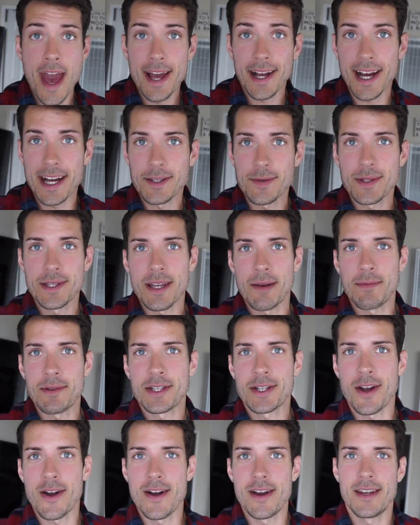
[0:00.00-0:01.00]
Hey guys, what's up?
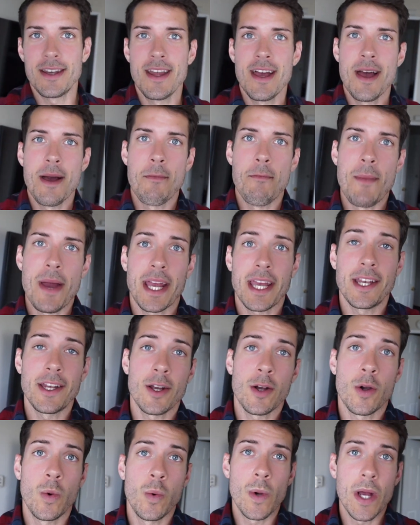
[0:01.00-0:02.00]
It's Curran, making
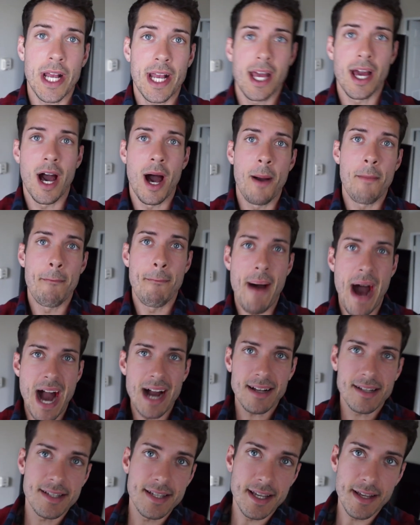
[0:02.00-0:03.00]
a quick
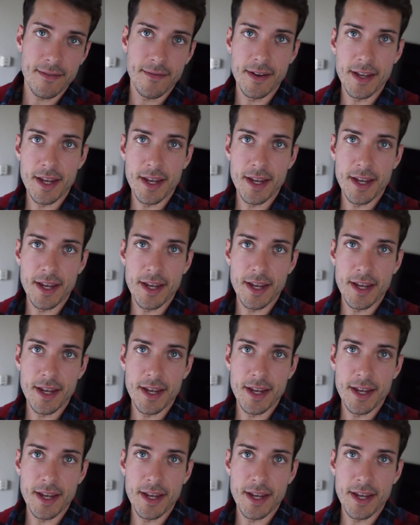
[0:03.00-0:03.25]
unboxing